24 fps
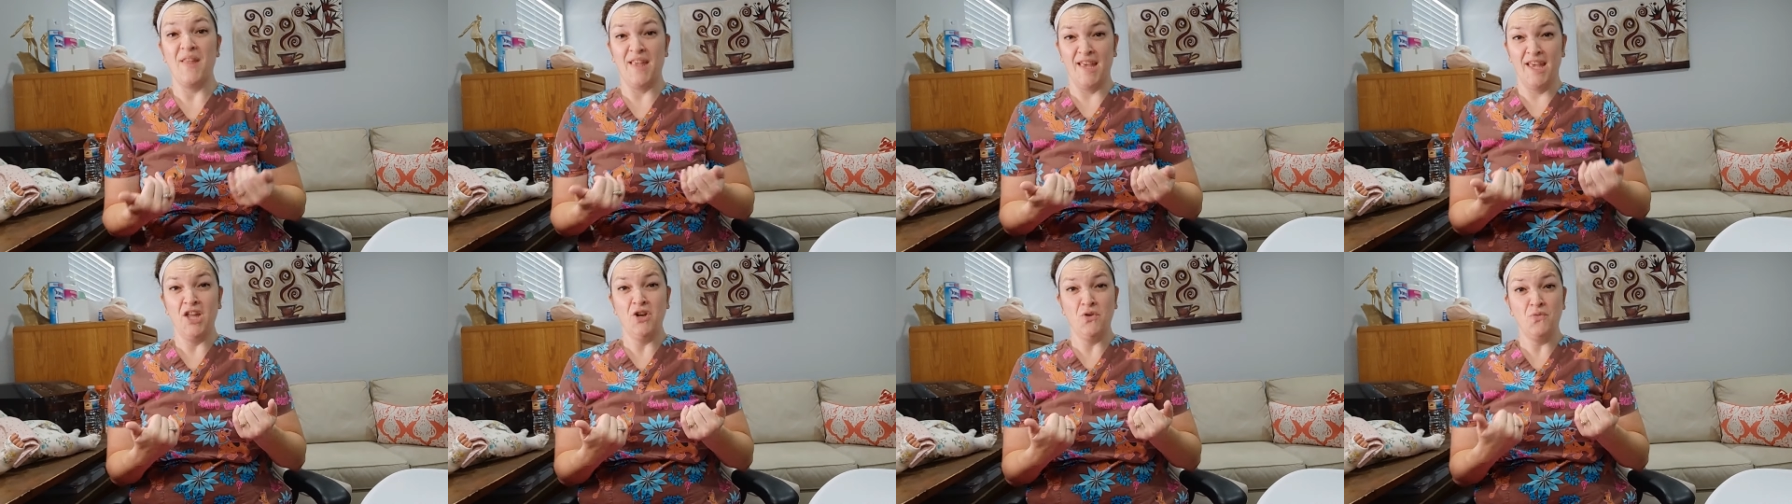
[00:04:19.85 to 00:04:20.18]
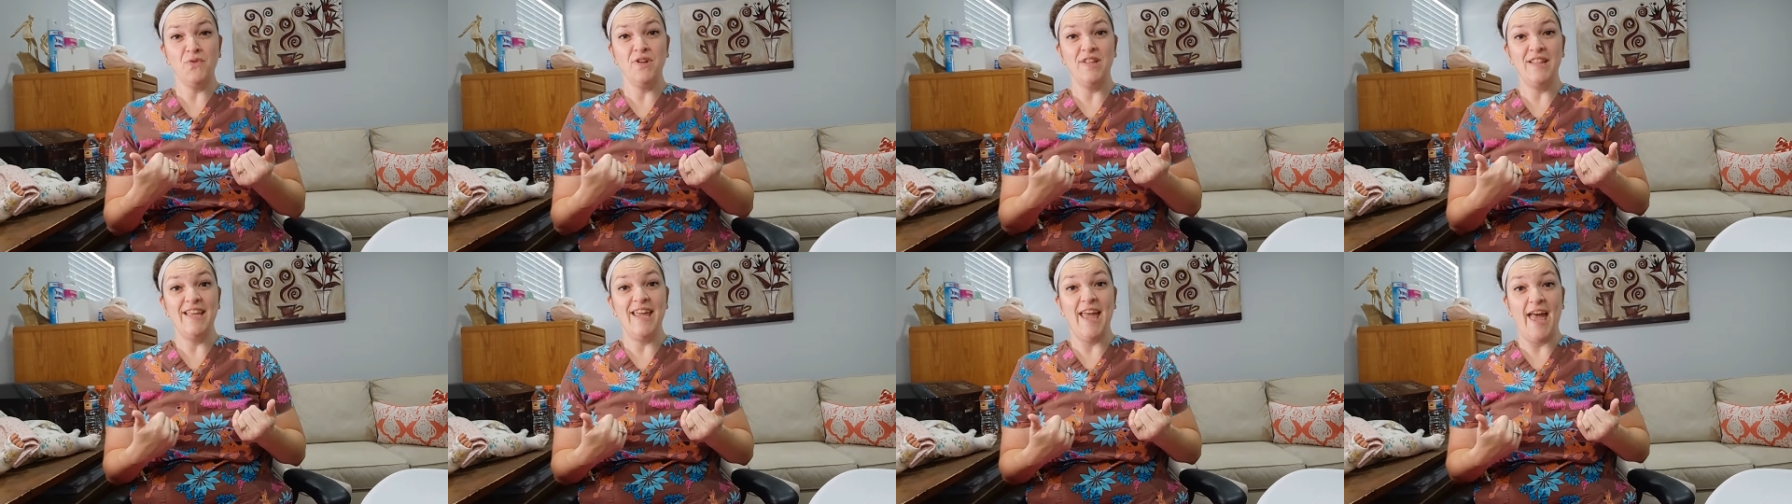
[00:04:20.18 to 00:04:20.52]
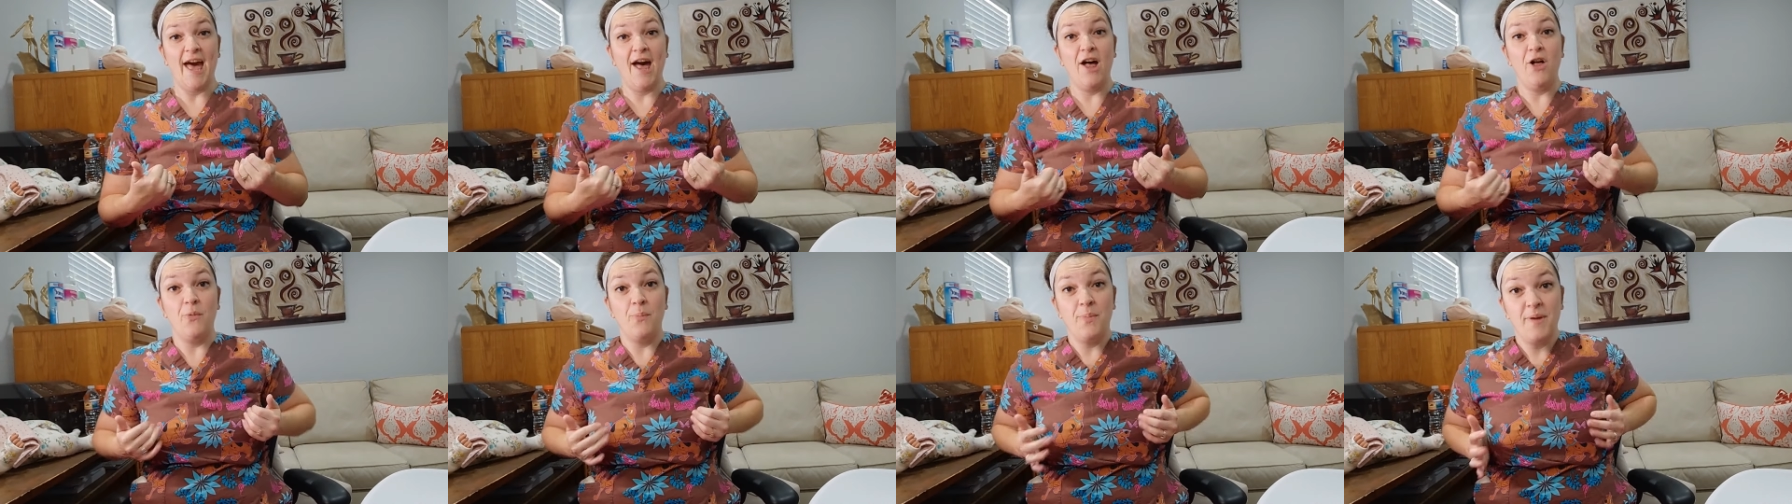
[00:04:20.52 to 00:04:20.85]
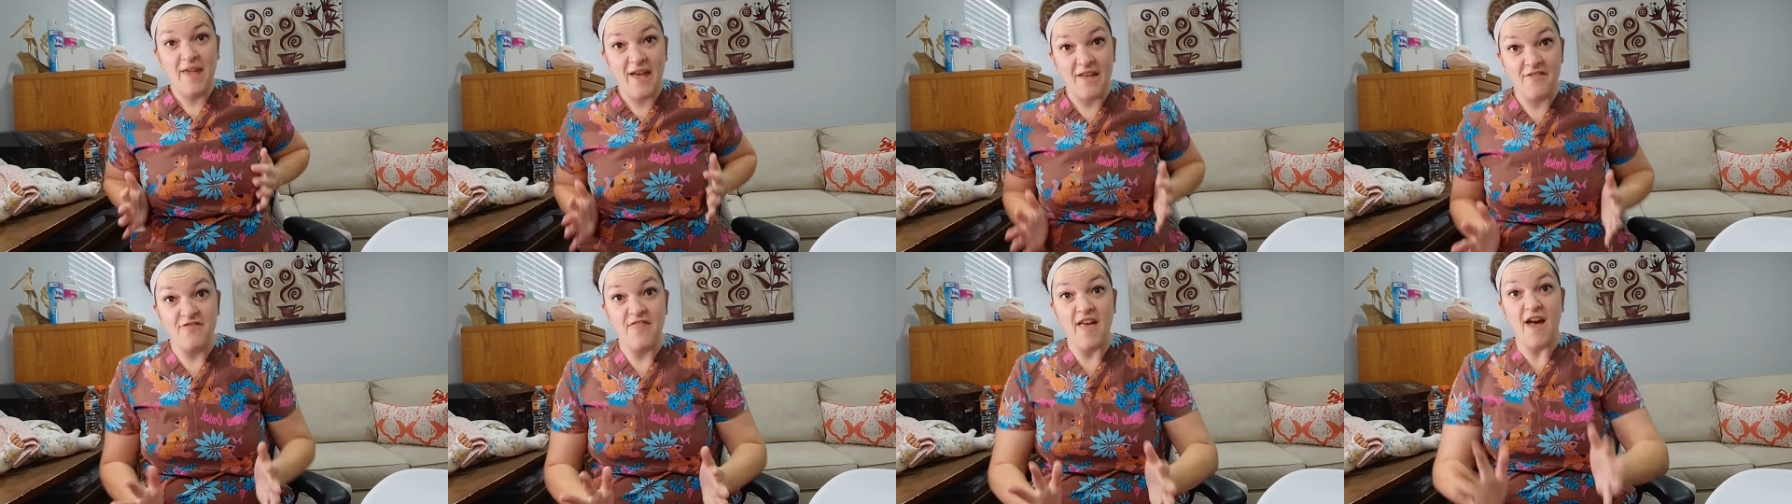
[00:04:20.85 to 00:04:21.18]
can really help
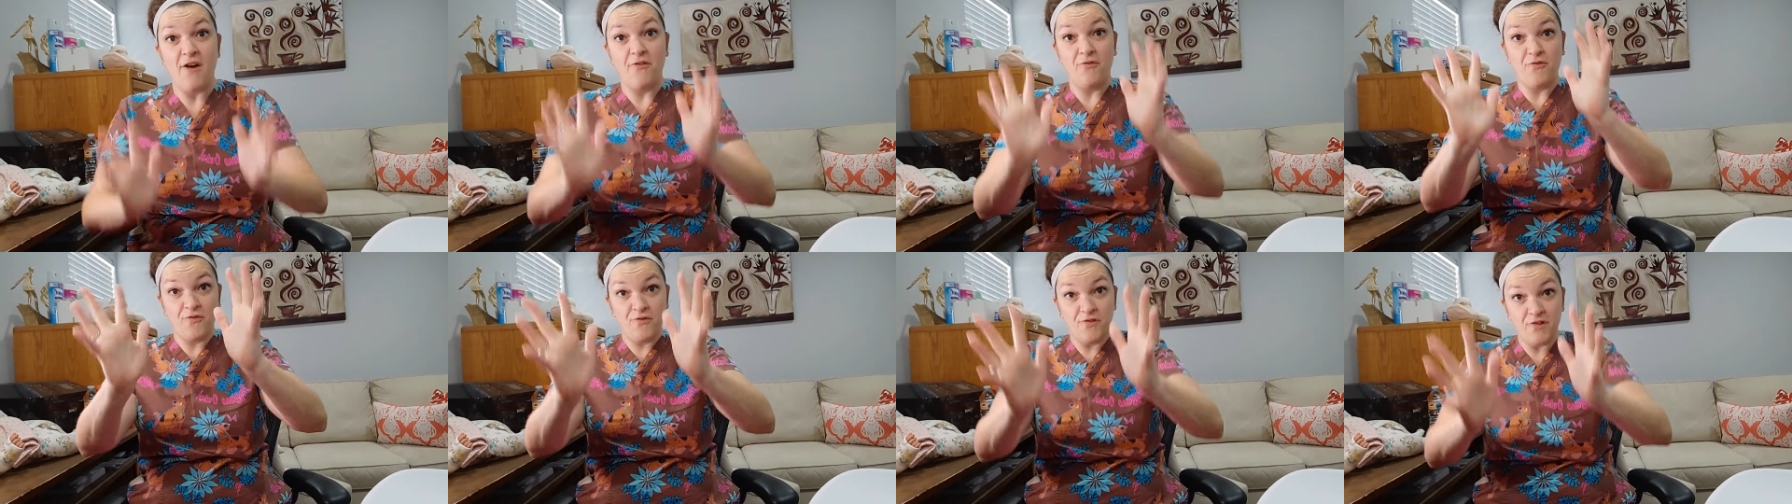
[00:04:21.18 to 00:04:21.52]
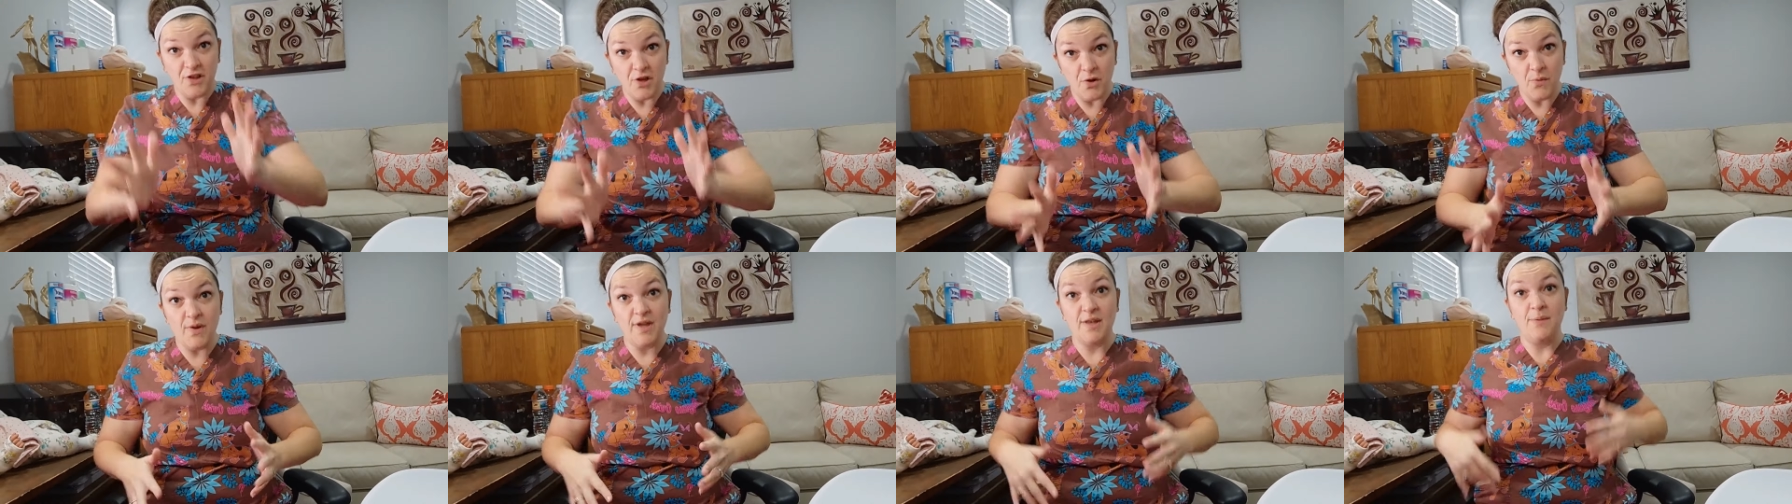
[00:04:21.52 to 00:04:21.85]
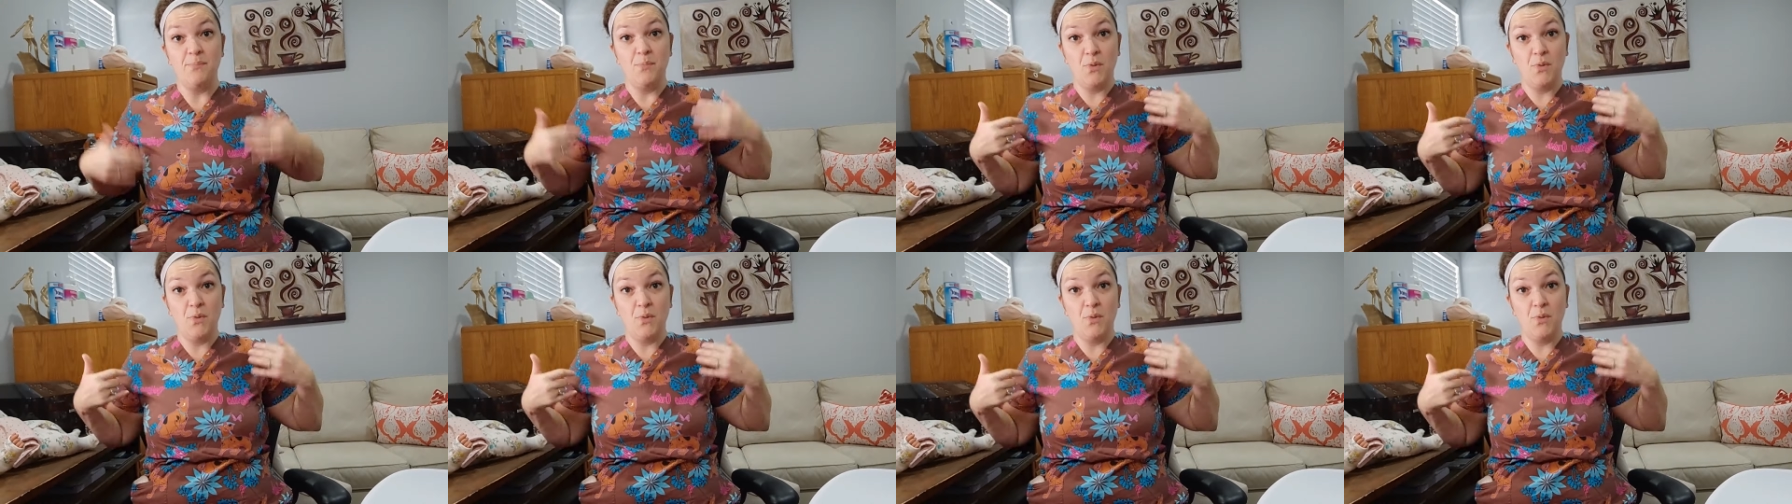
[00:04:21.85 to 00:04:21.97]
get that fluid